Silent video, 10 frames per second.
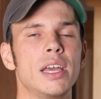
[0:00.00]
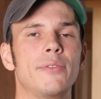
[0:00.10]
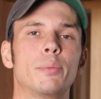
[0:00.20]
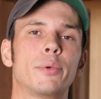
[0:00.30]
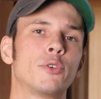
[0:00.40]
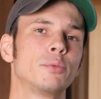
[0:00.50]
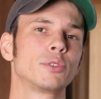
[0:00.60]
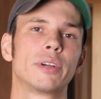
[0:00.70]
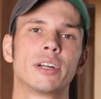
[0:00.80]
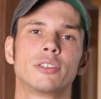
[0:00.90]
if it
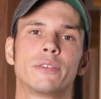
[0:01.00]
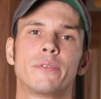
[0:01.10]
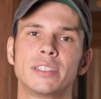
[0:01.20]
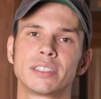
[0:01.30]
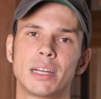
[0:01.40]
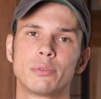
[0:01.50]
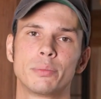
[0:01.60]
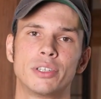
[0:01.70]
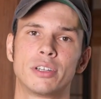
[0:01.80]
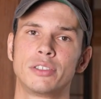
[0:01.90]
performs great on your friend's camera
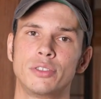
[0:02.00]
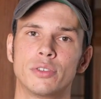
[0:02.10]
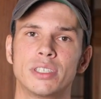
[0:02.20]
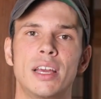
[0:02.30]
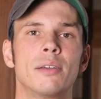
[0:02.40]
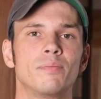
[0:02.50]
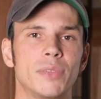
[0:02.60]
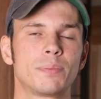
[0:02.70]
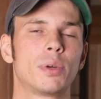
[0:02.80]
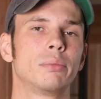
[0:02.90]
but not on yours,
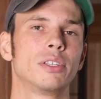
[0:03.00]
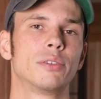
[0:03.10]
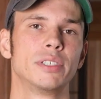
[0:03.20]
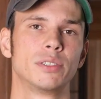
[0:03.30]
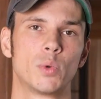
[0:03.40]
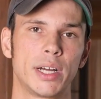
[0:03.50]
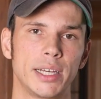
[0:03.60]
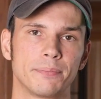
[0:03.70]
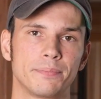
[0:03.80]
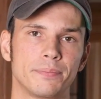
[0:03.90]
that's probably the reason why.